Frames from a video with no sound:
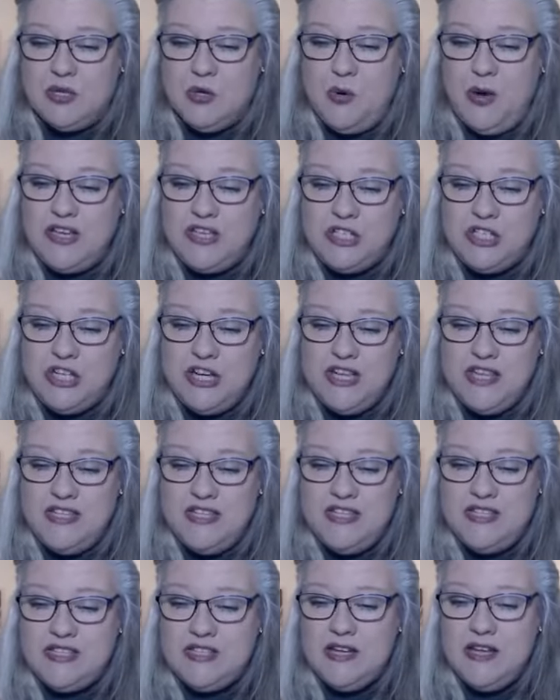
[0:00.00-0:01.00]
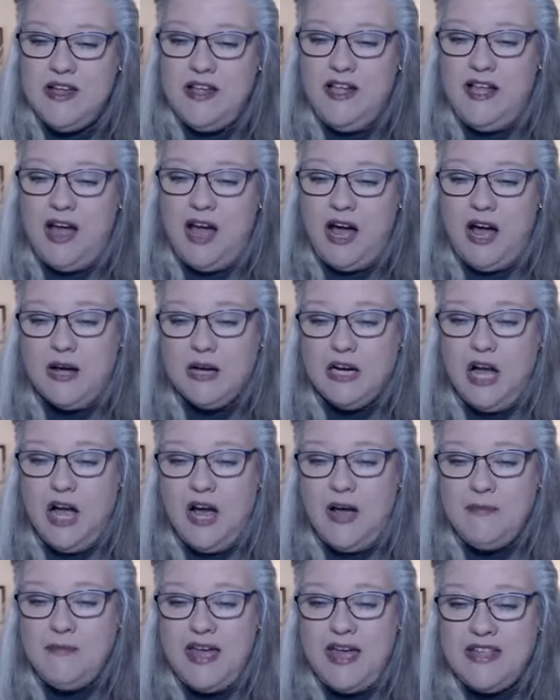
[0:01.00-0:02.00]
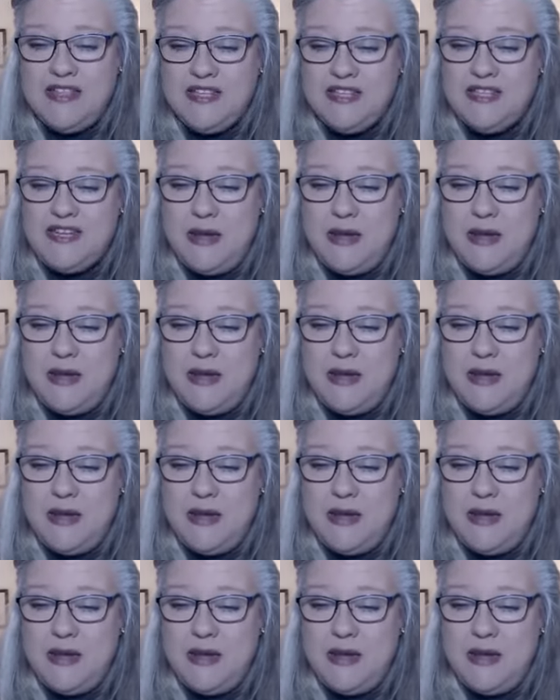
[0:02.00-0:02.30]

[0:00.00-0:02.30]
questions, uh, comments.